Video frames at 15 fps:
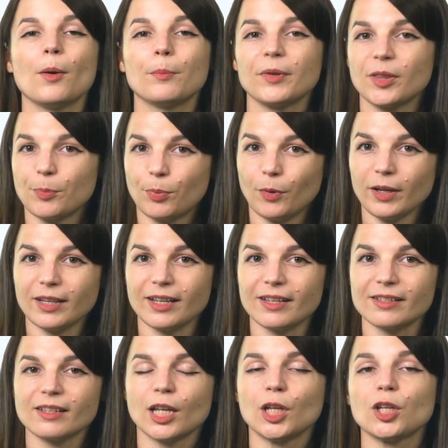But the point
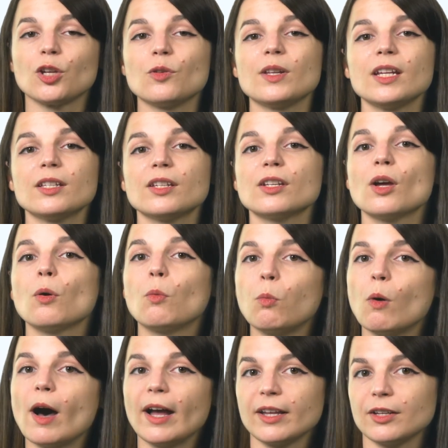is, you need to know
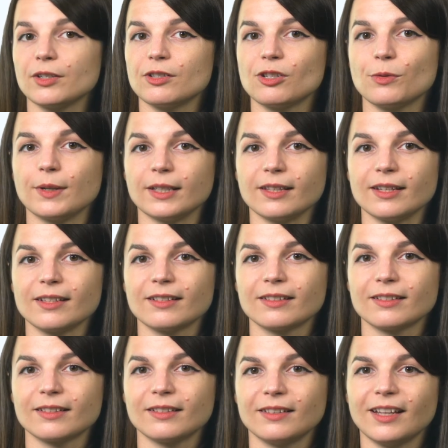why you're doing
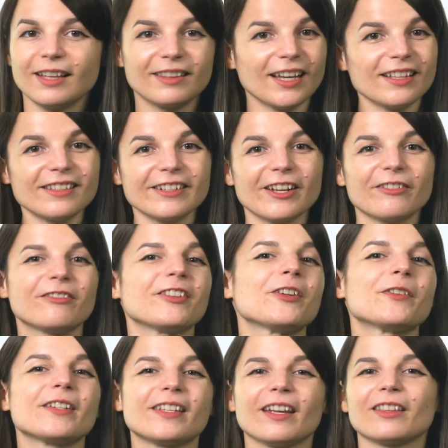this, and that's enough for you
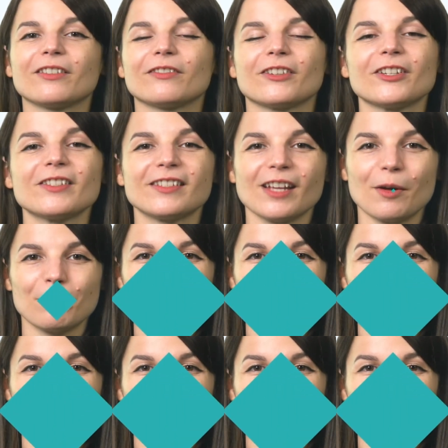to take the first step.